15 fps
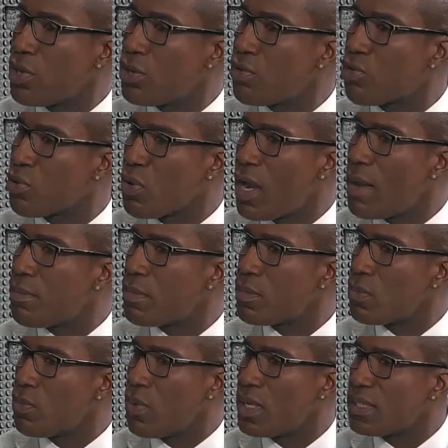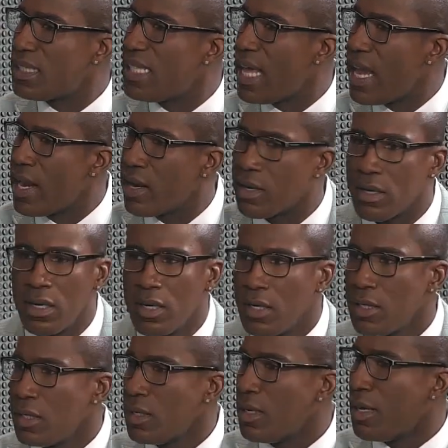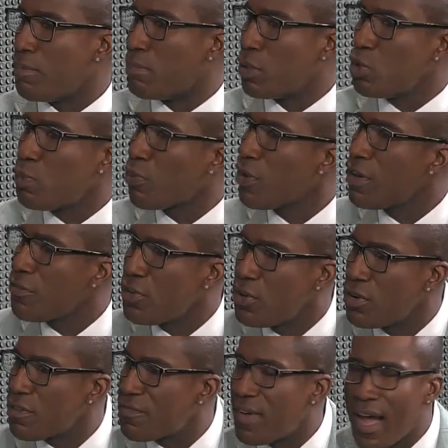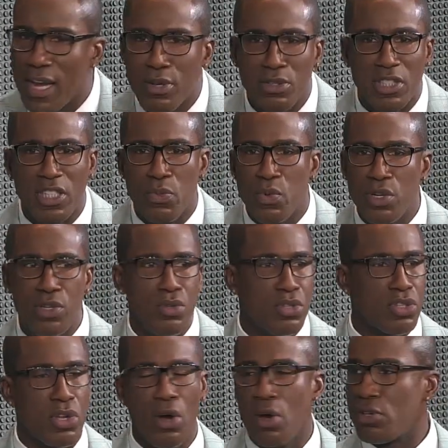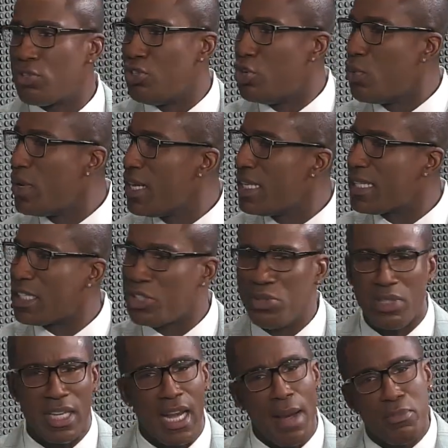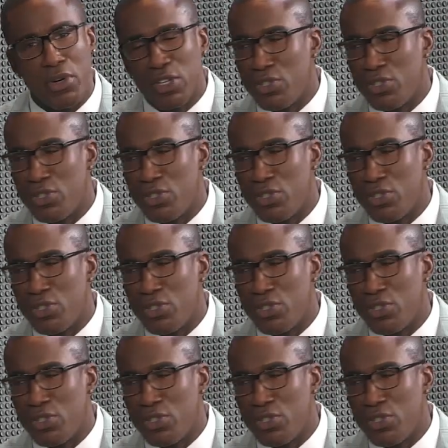where you grew up, was there a blueprint for you to follow, someone you saw doing it that you said, I'm